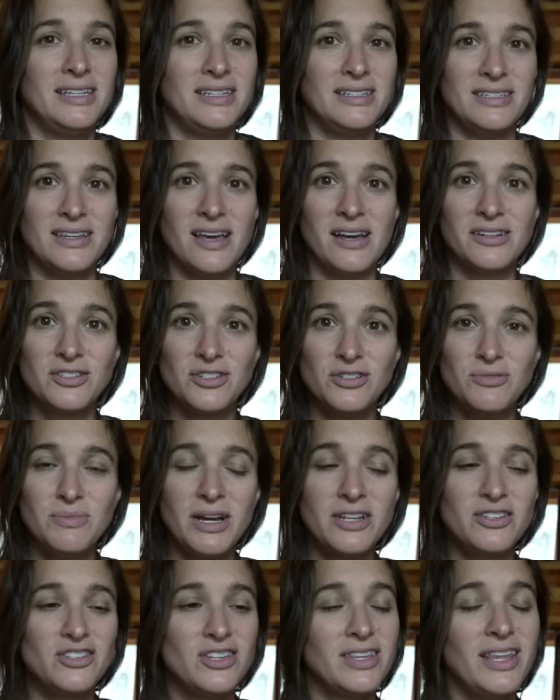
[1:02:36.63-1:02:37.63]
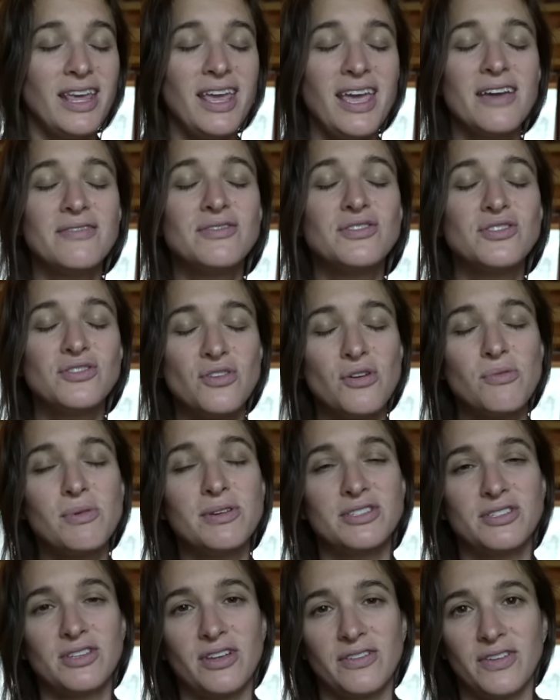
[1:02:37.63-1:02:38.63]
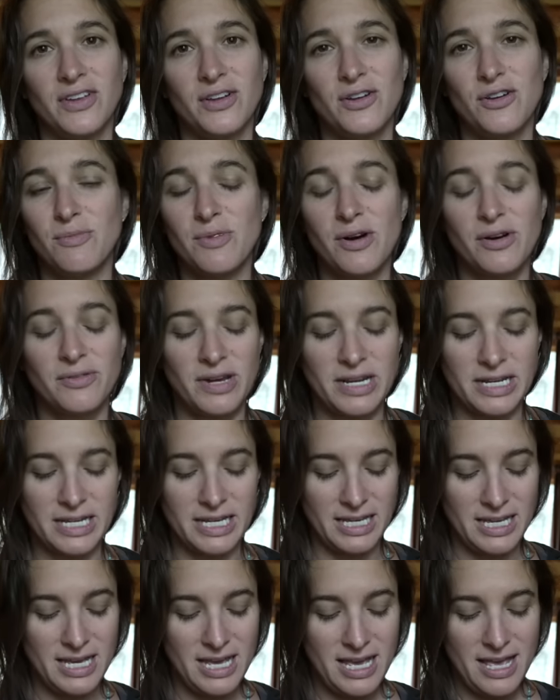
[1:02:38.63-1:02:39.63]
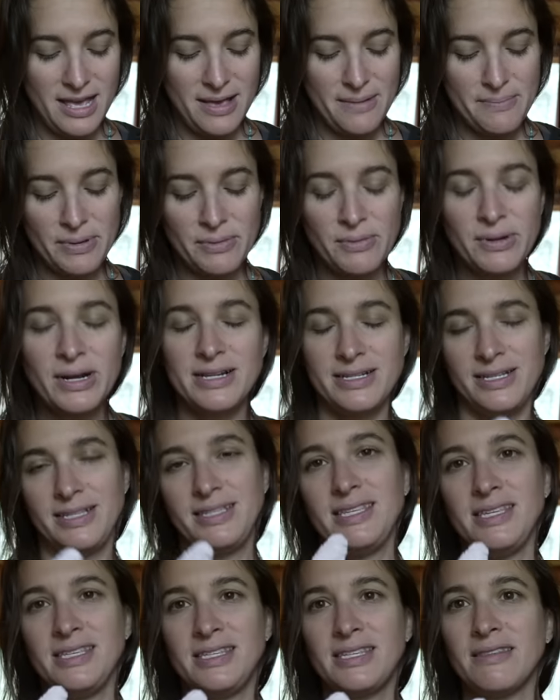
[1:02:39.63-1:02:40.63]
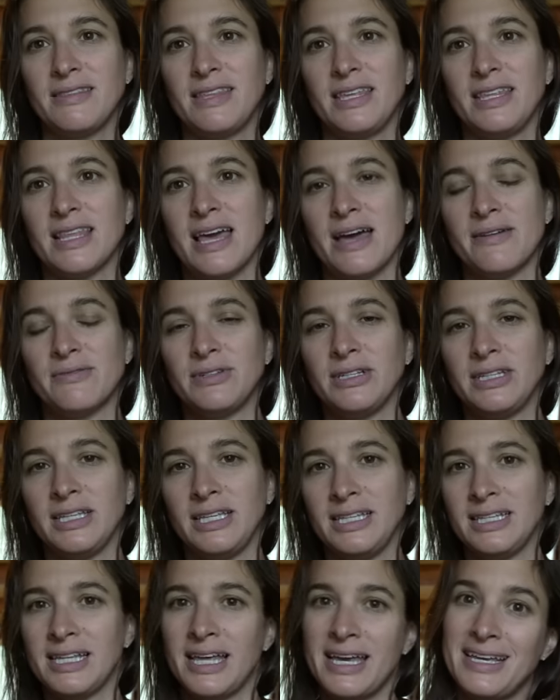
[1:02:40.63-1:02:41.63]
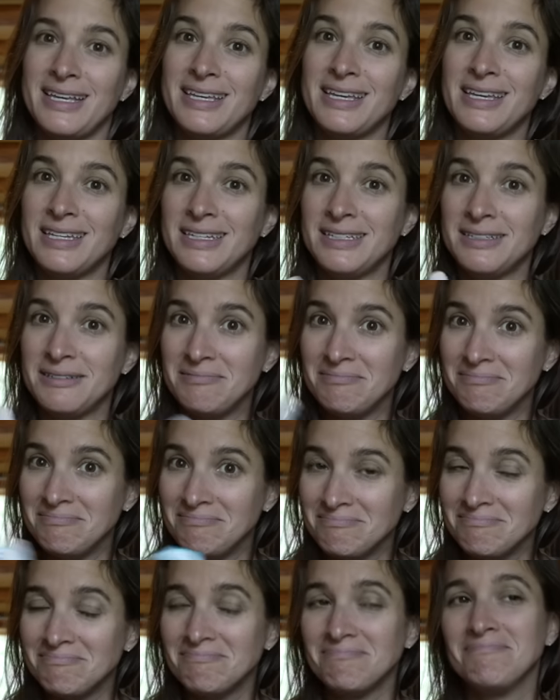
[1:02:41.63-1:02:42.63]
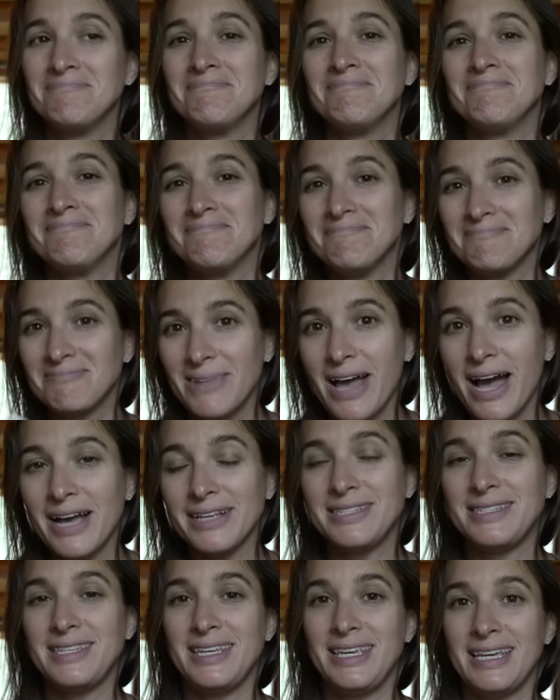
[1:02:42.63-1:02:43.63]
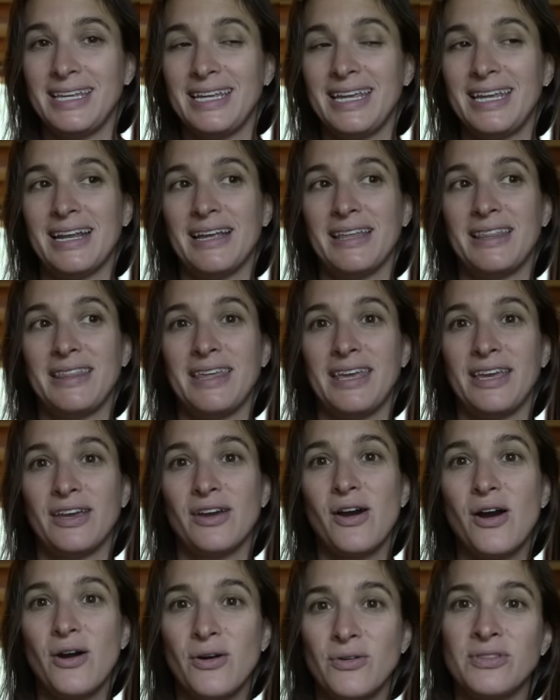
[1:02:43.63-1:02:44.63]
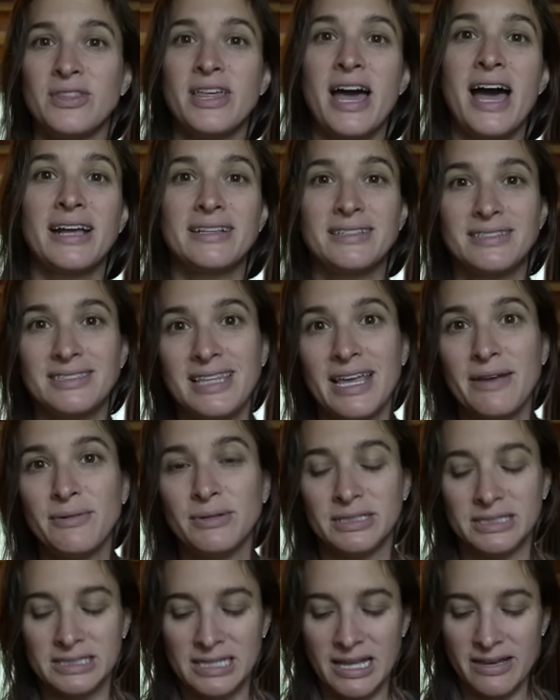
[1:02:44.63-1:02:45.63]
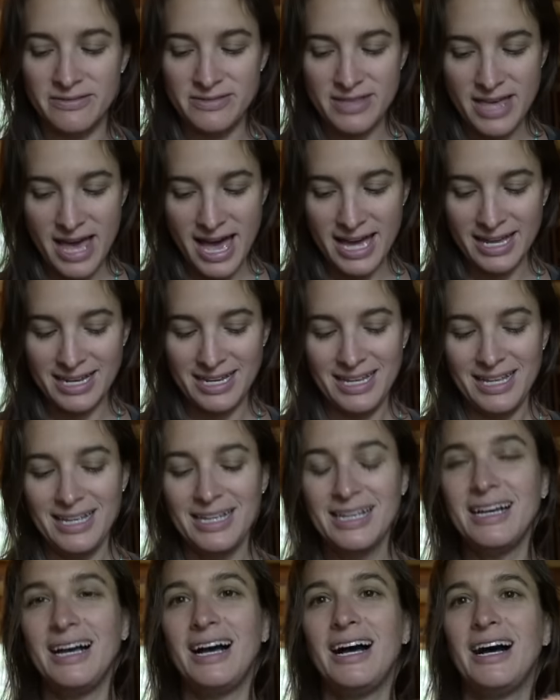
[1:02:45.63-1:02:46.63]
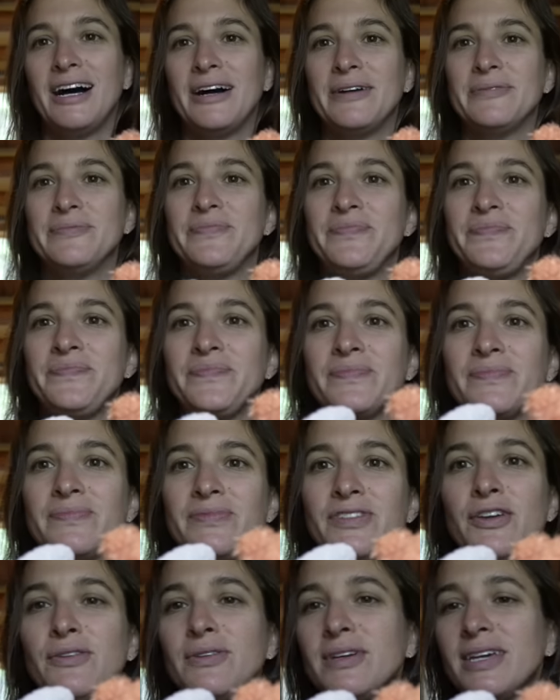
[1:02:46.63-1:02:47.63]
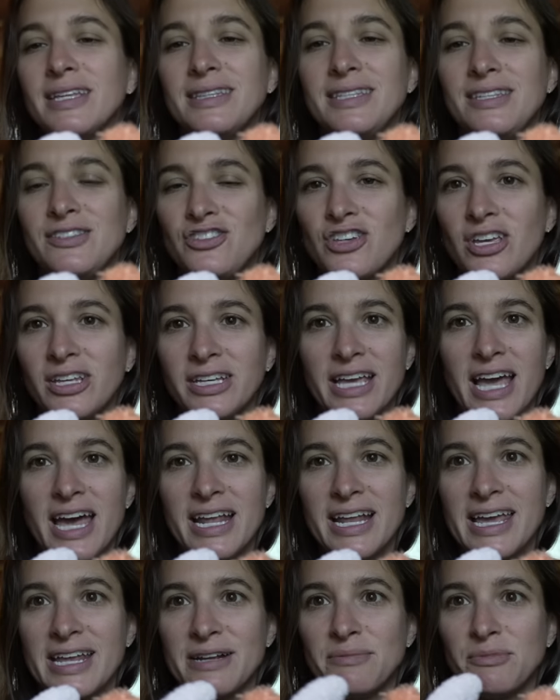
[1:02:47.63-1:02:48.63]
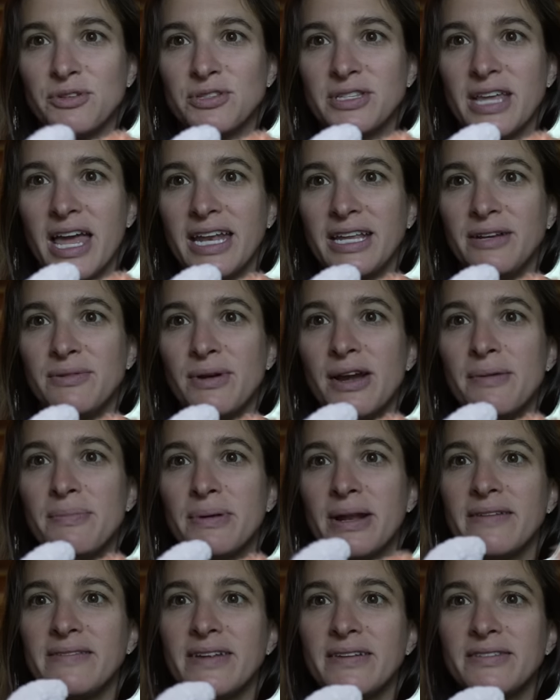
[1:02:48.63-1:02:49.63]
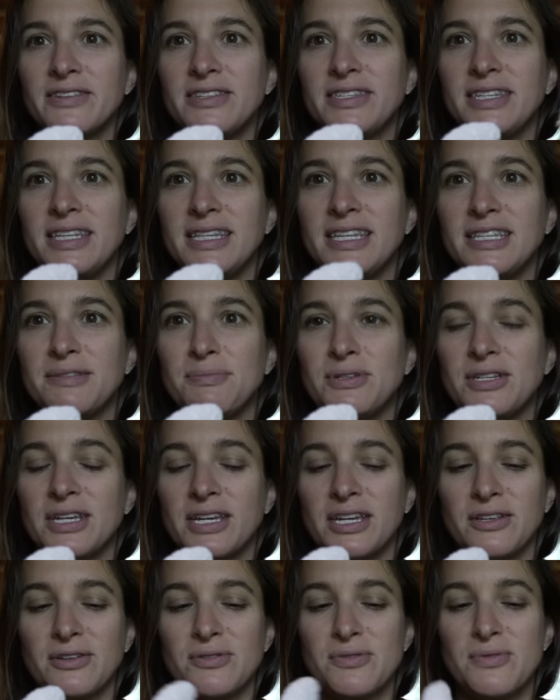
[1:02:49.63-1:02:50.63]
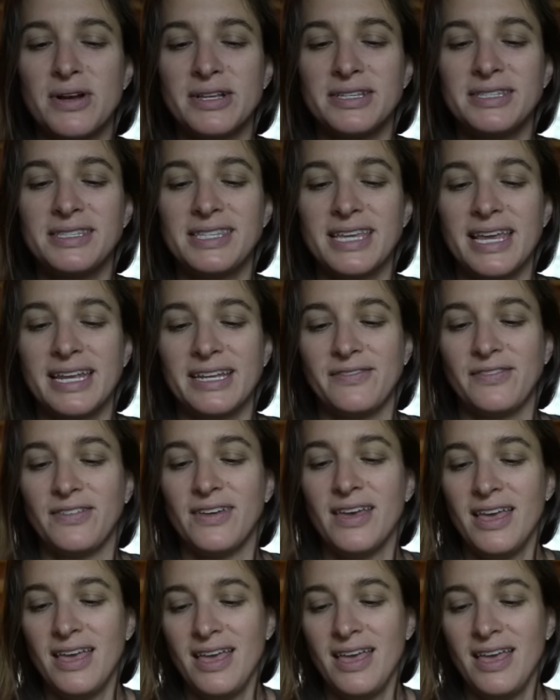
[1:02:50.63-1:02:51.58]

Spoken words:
not too much. And they have so much stuff at home already. But when I see something that really, like, I see it and I think, oh, that, they would love that. You can get these jelly cat animals anywhere, but I've never seen these particular ones. And if